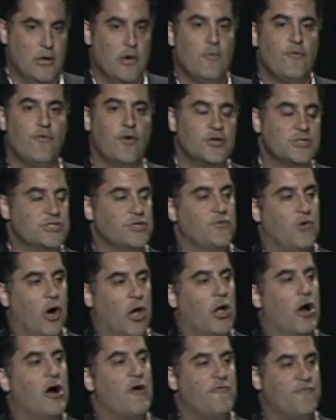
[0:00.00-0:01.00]
First of
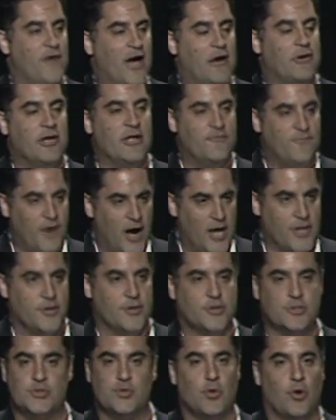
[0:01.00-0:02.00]
all, our founding
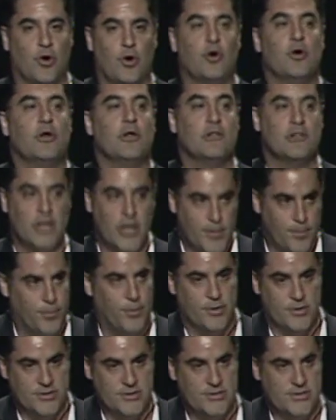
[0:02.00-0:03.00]
fathers were
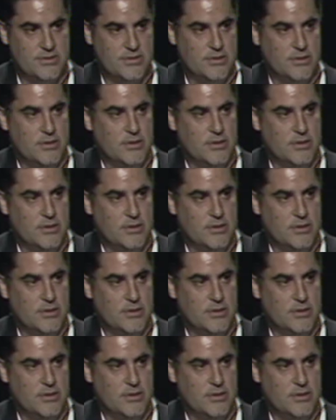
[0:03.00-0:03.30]
liberals.